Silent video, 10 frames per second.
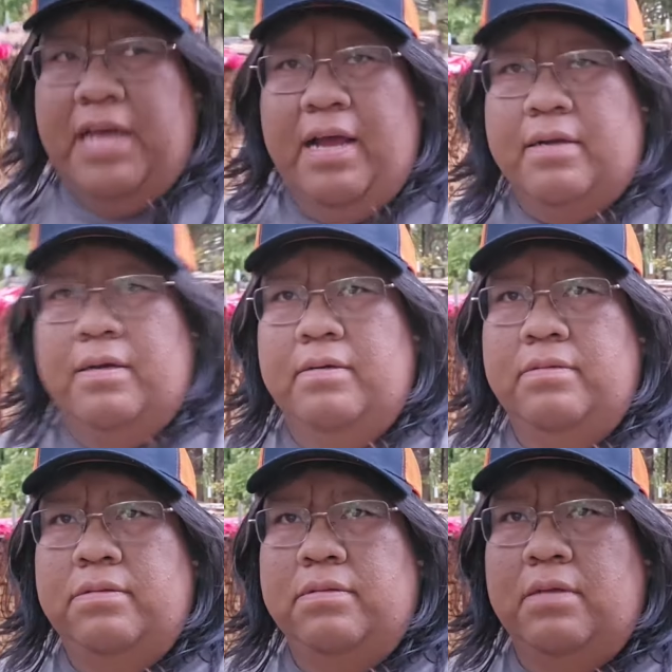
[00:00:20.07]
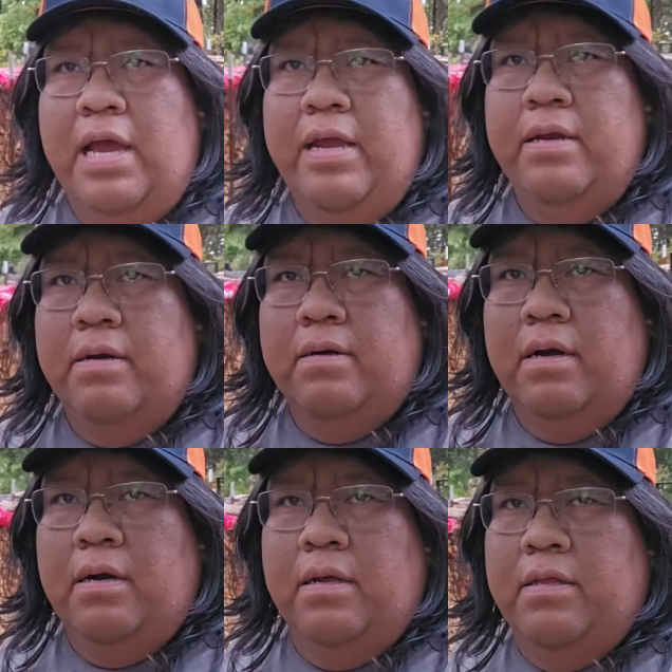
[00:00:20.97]
out till late or
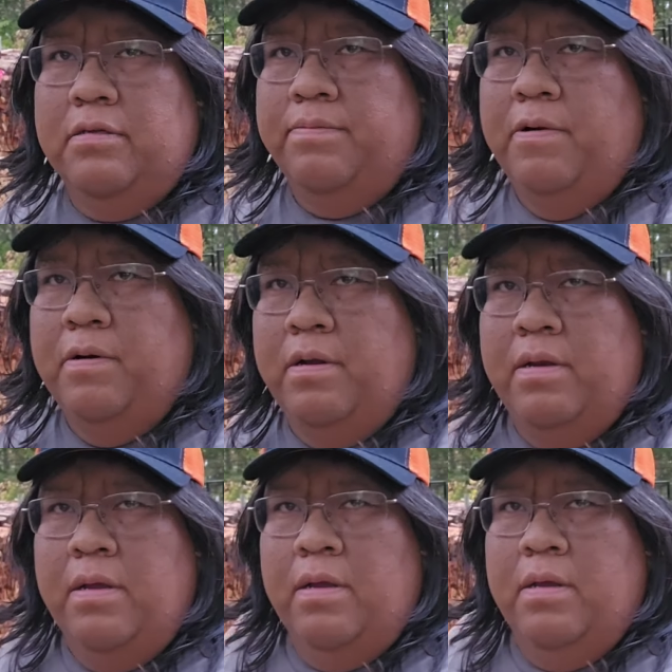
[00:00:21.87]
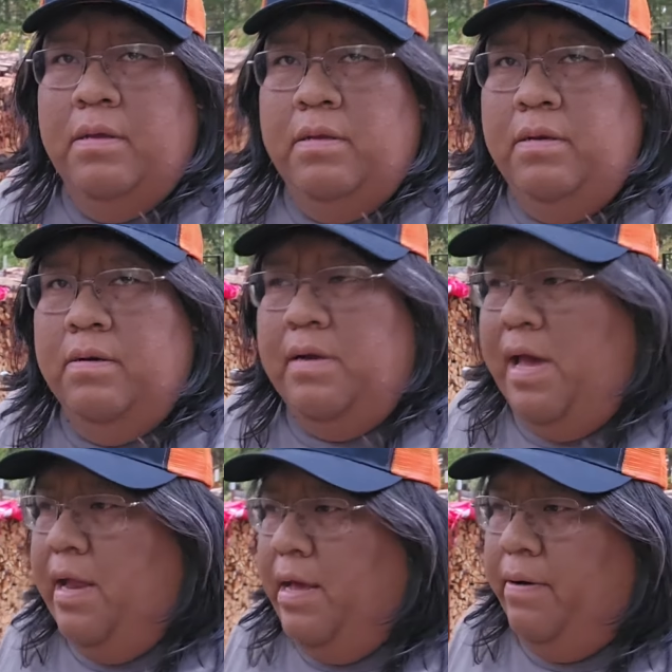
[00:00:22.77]
early this morning doing
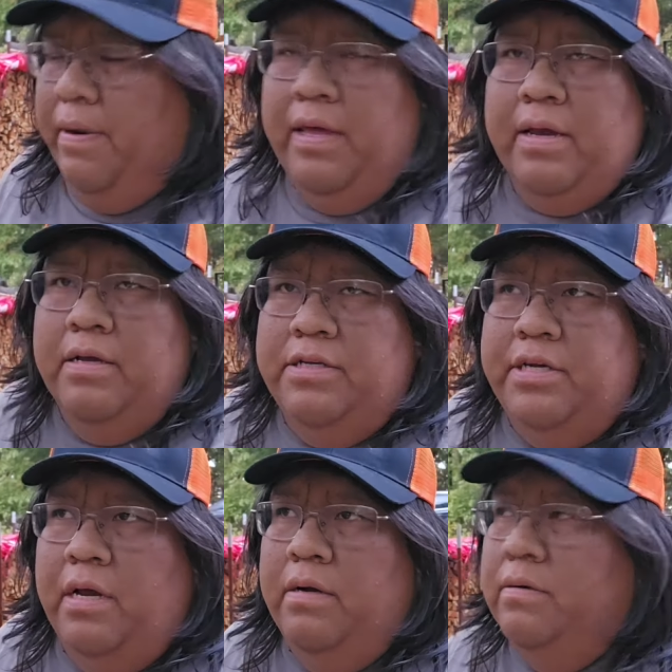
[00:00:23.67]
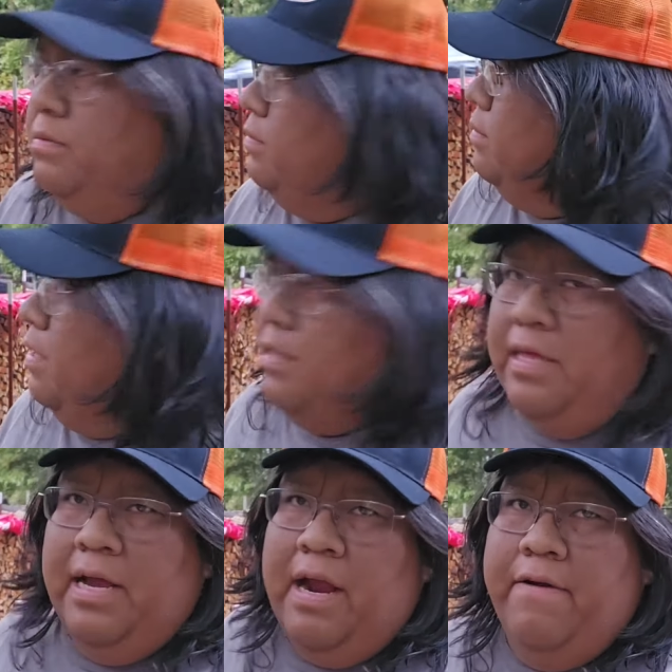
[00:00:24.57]
that. Had a really good show. I want to
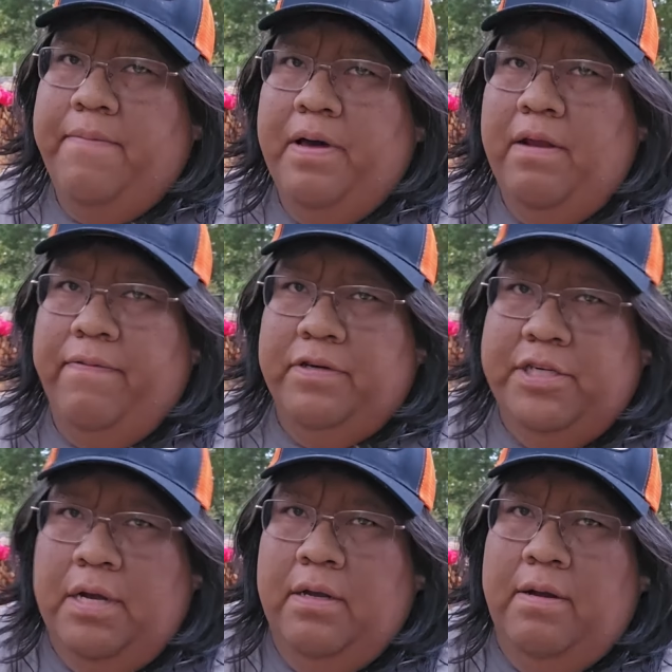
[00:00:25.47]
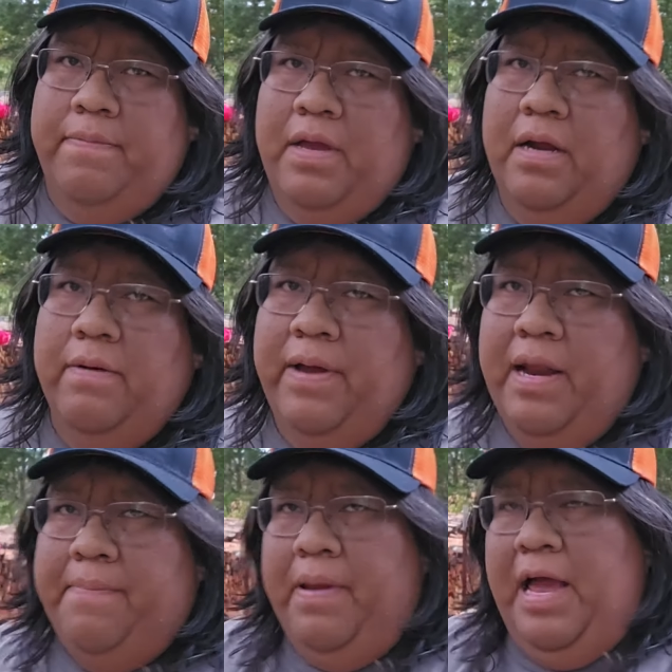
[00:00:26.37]
thank everybody for showing up there. We
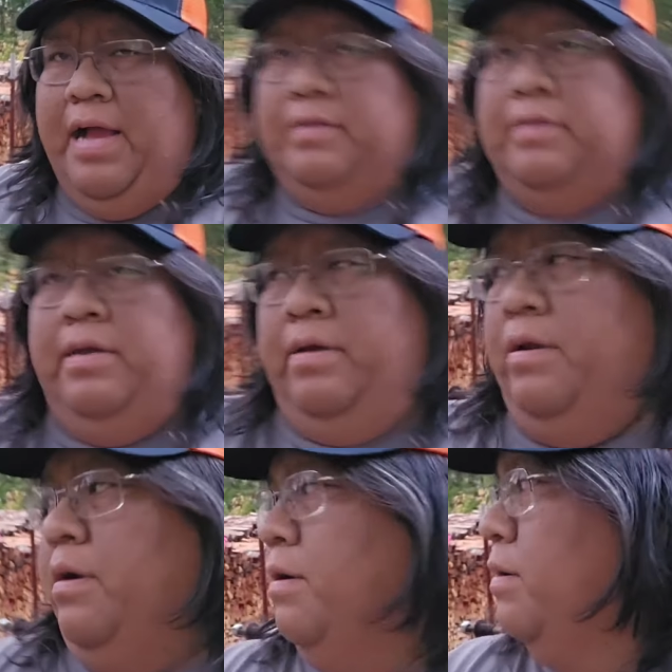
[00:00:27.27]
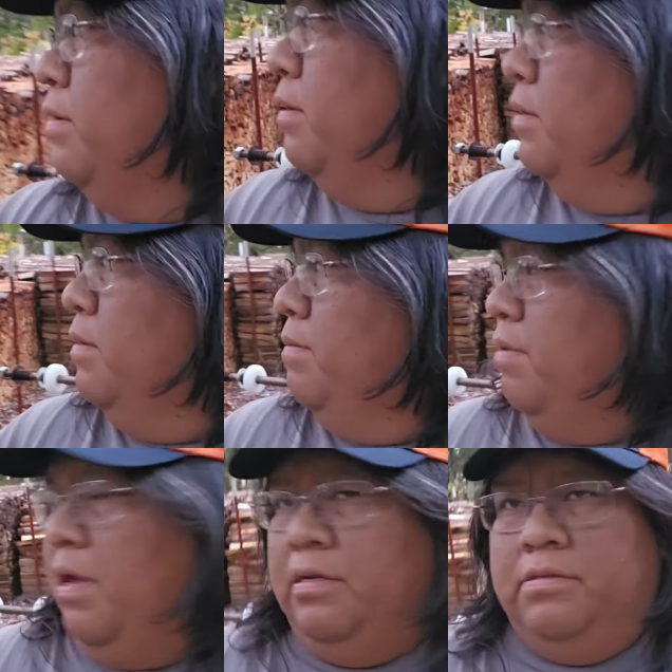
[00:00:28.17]
had a blast down there,
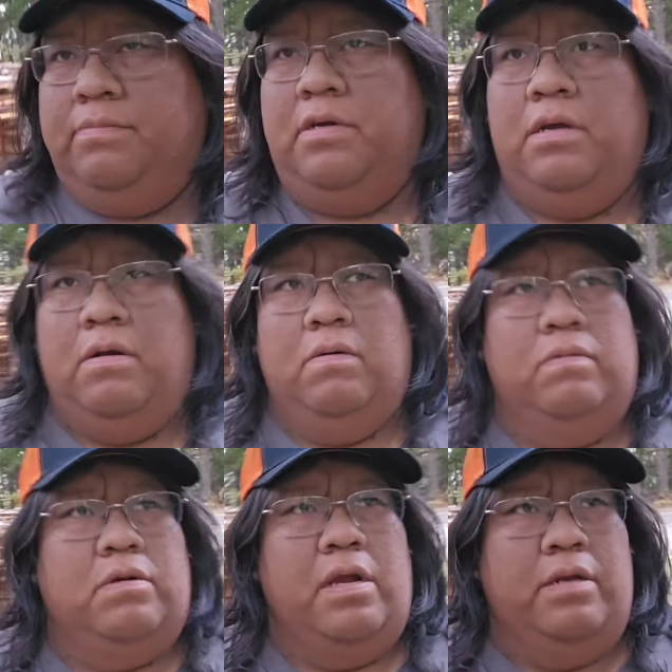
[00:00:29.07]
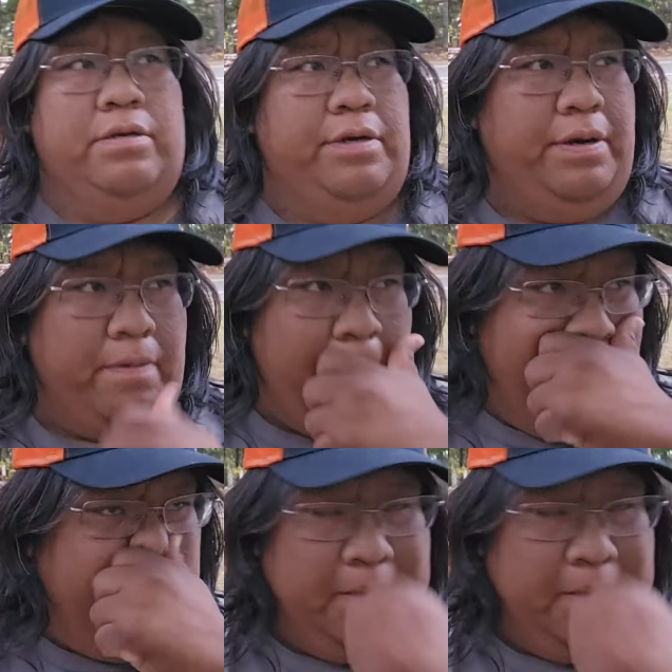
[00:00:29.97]
playing some good old country and rock